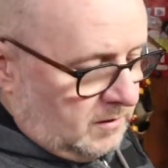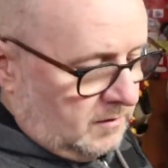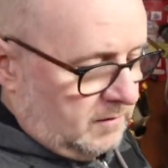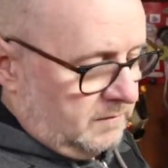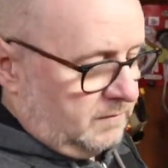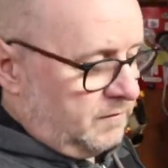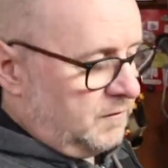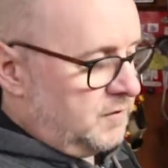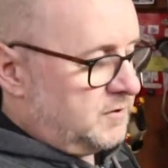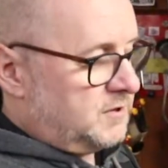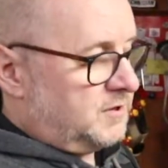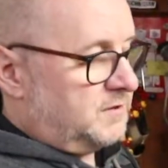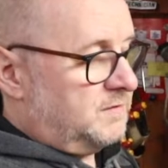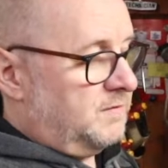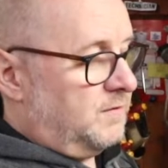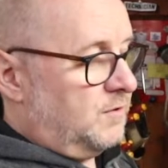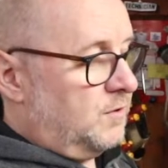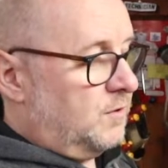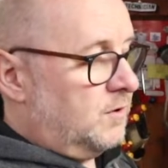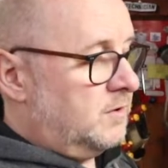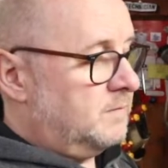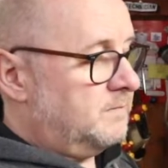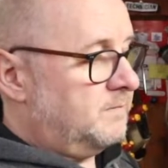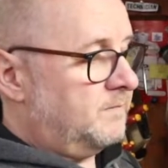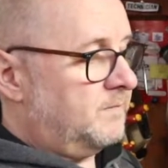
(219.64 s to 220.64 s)
First of
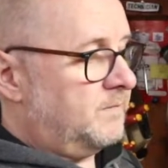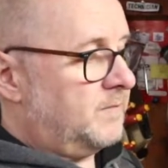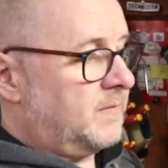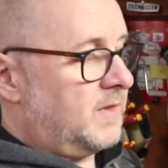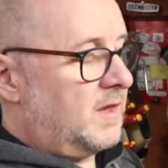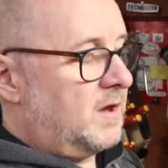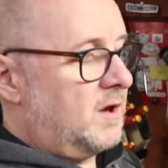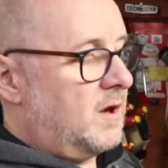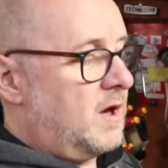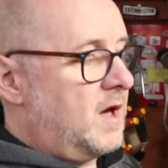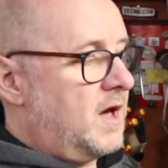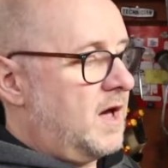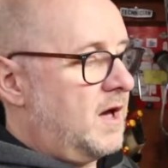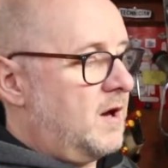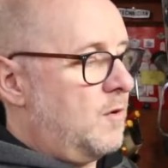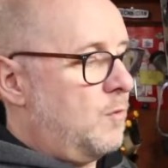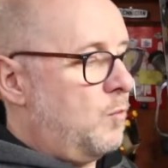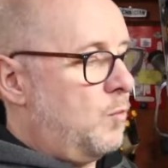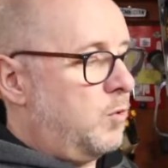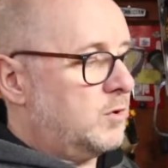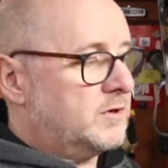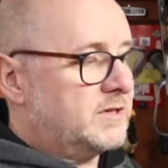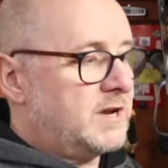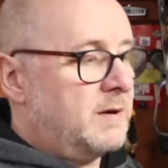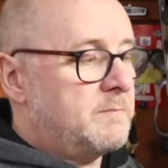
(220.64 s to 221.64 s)
all,
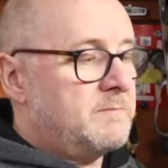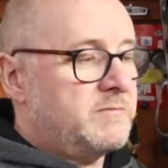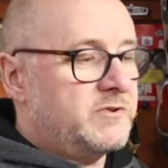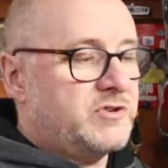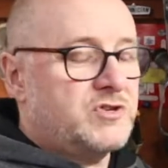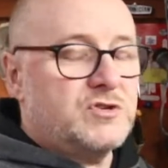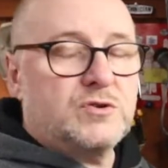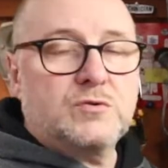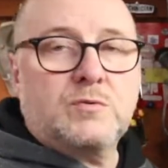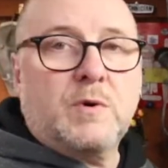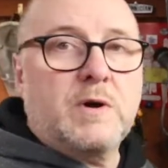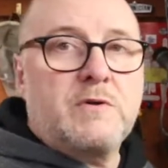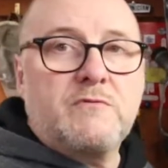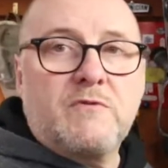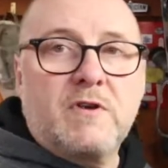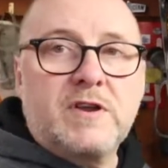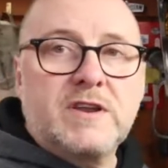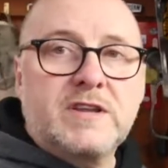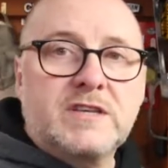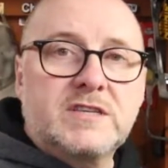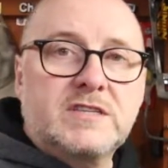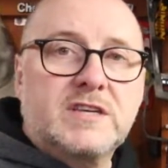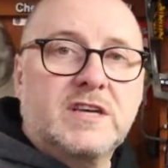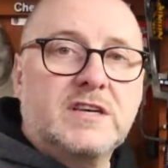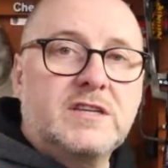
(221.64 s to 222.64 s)
what temperature do I
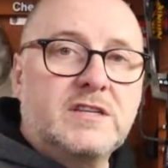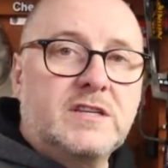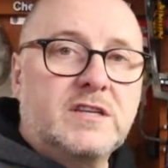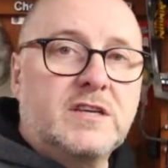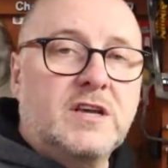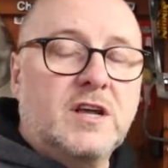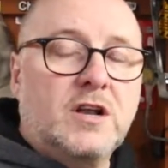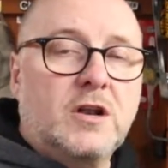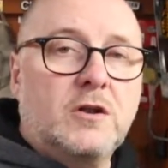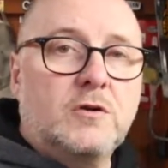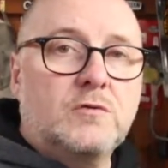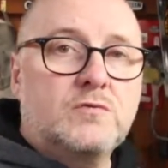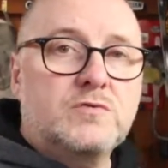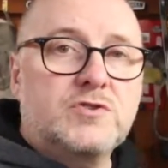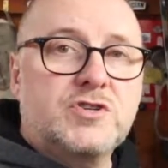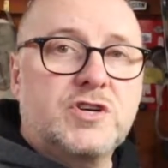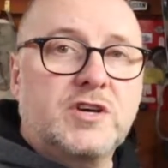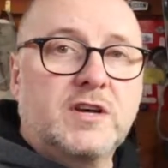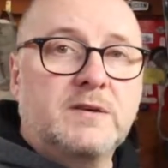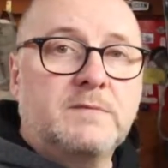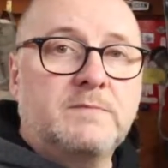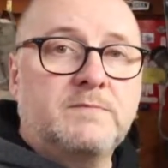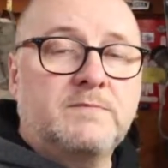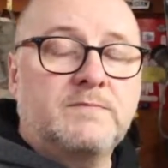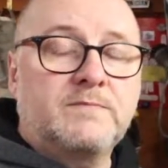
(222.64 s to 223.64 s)
run inside the
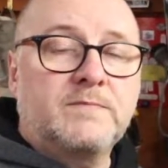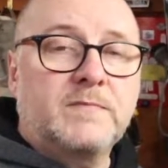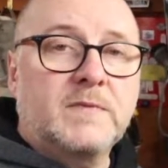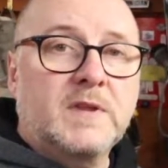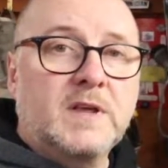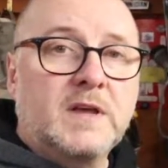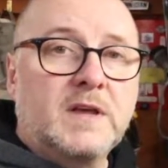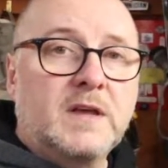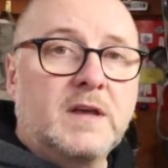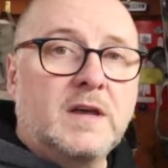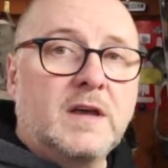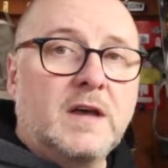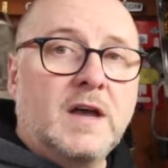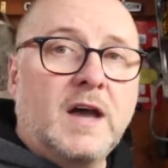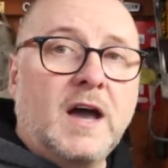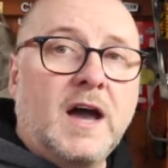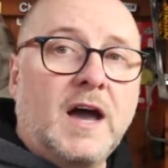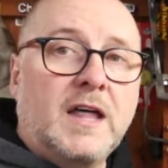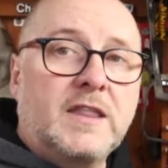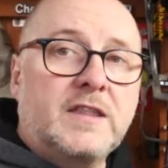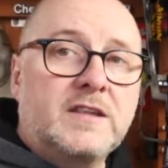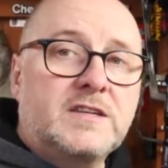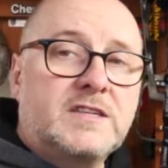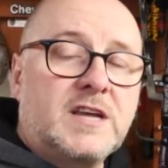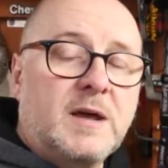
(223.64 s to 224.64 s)
enclosure?
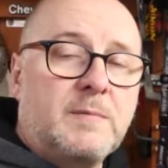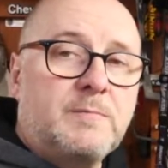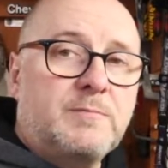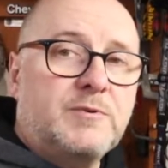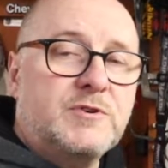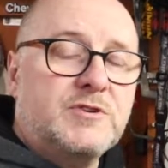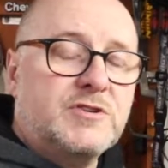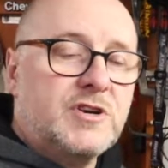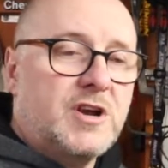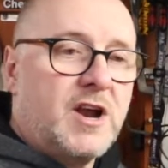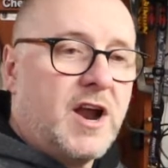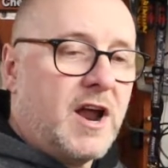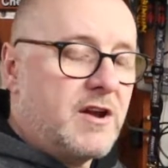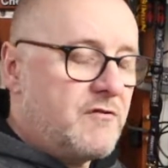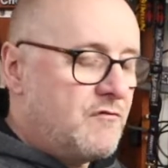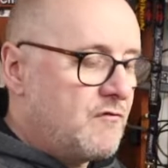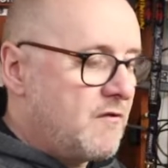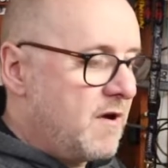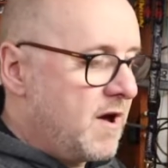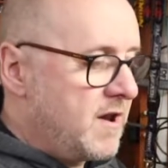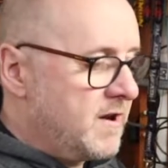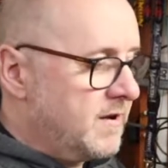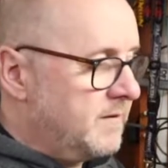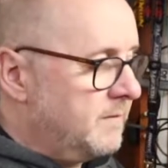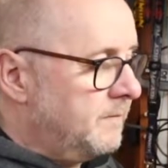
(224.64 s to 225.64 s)
And the temperature I
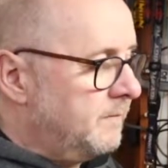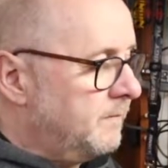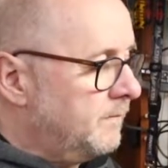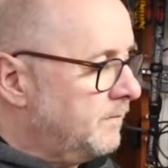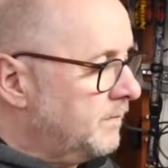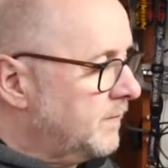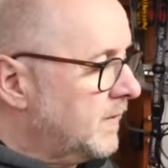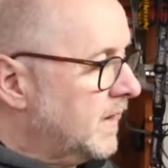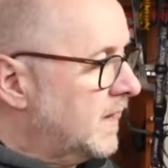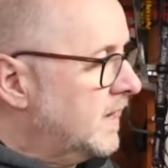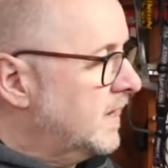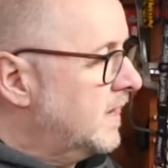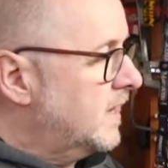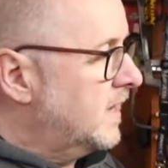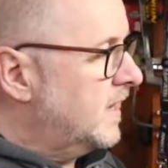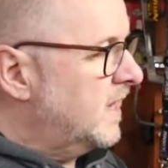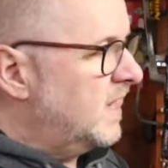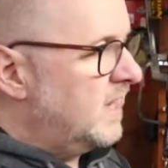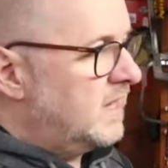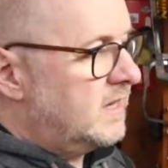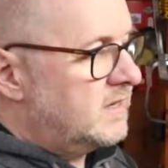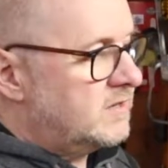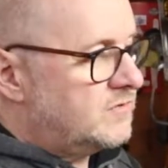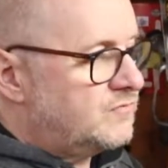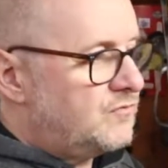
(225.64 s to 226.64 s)
run
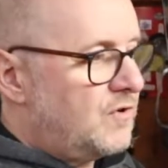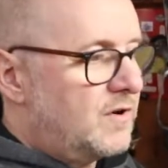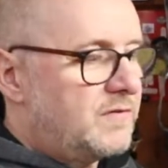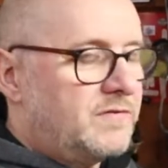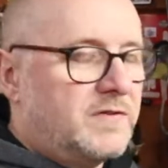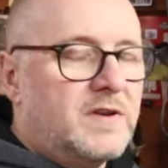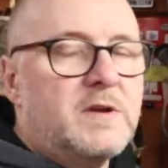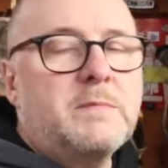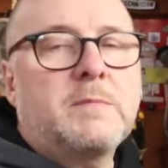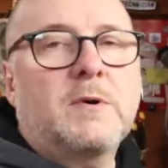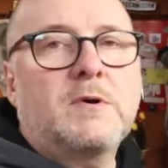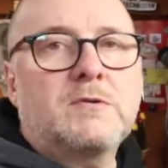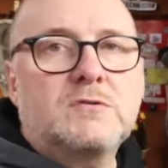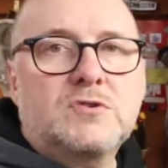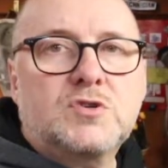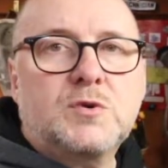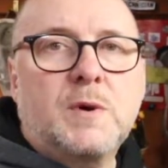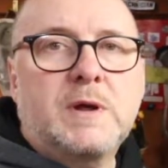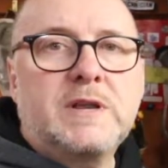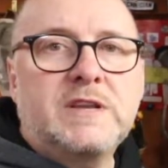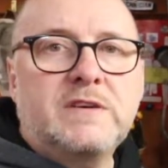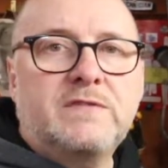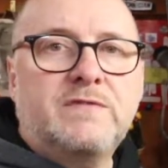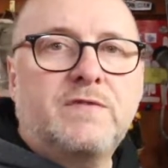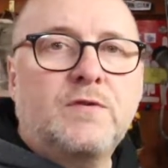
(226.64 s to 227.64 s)
is roughly about
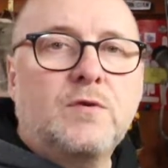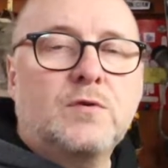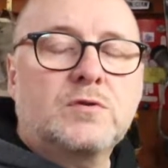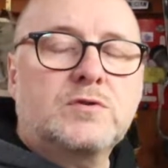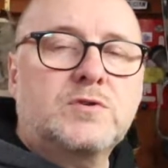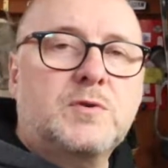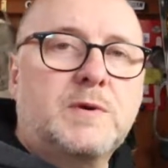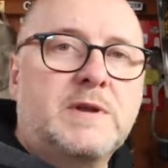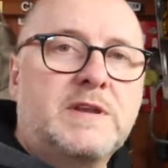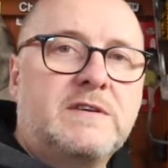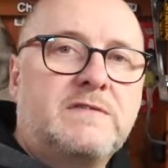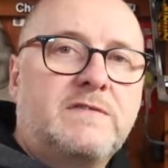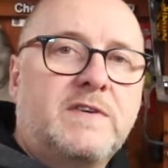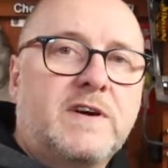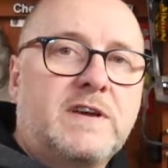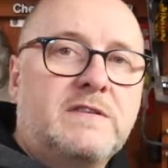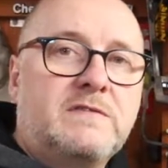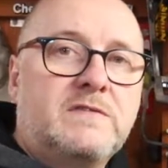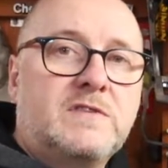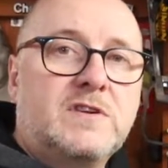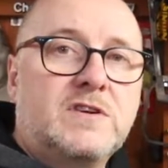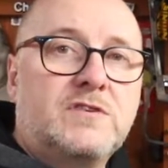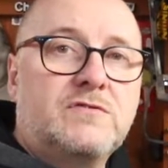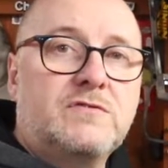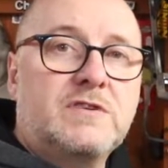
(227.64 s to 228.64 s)

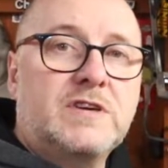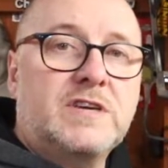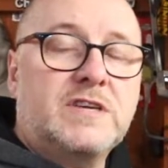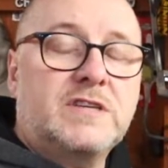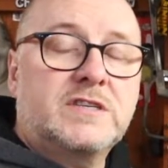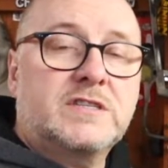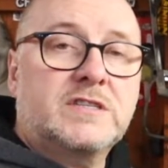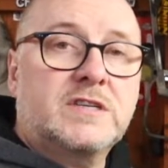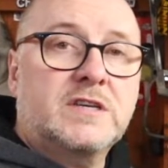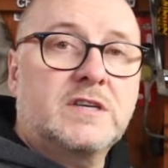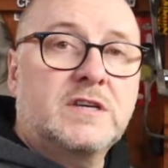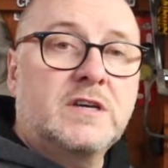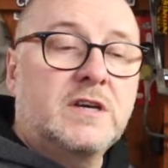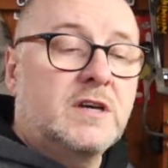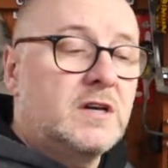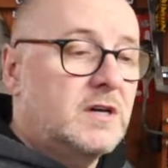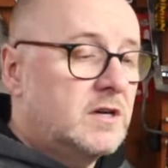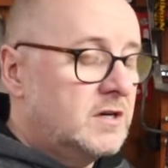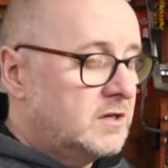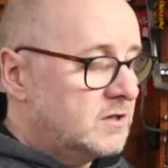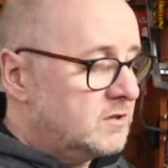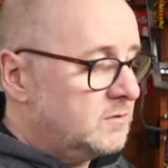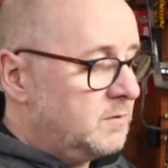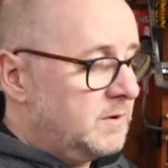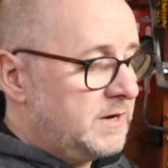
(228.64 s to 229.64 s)
24-25 degrees.
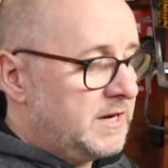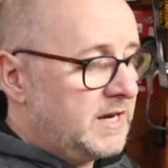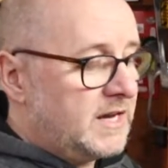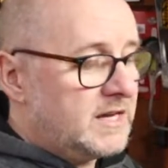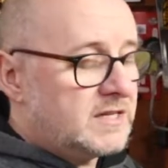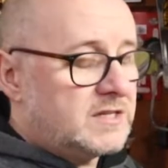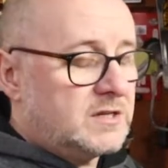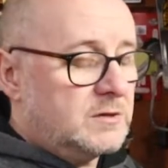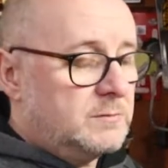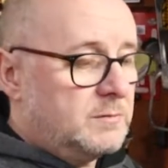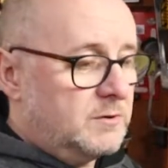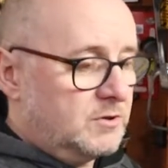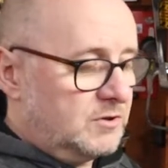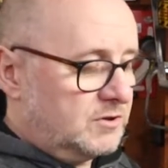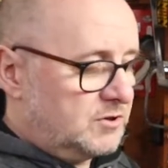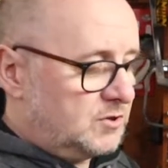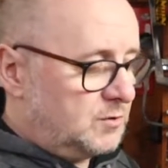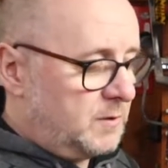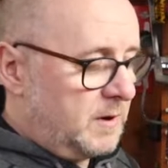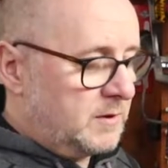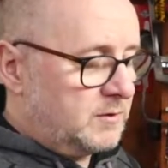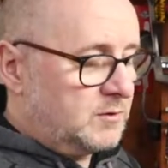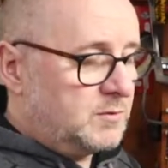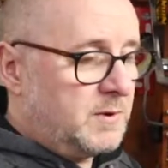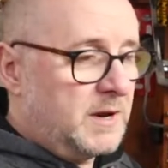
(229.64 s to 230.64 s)
So when it gets to about
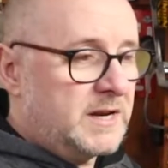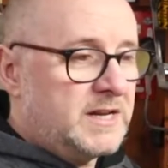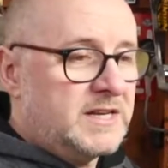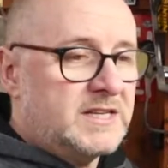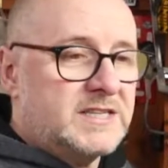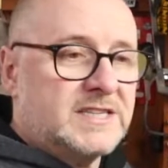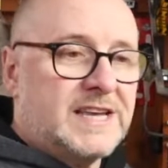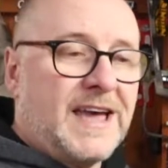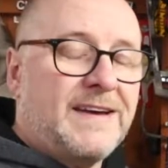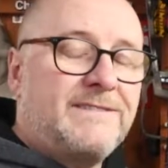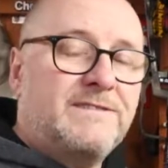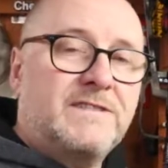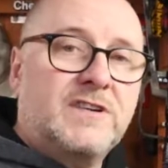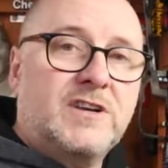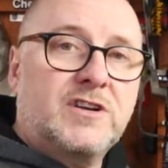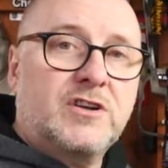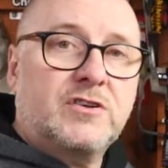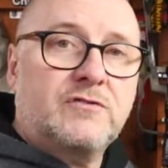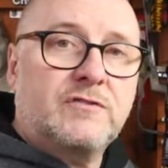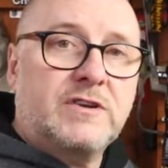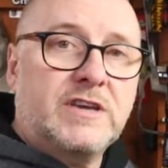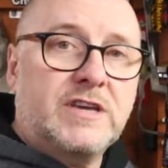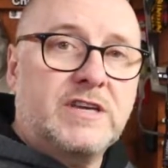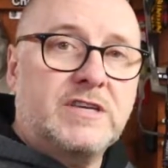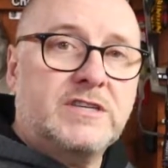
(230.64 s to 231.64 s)
27
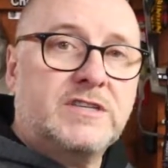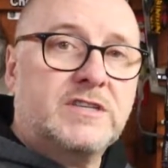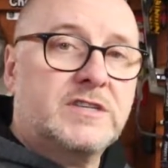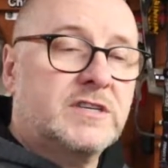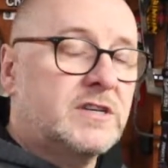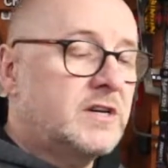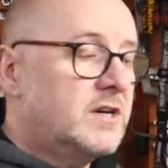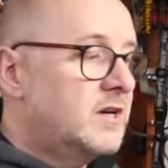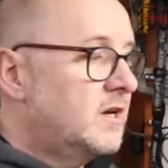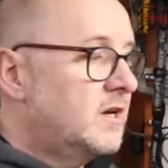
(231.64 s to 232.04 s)
degrees,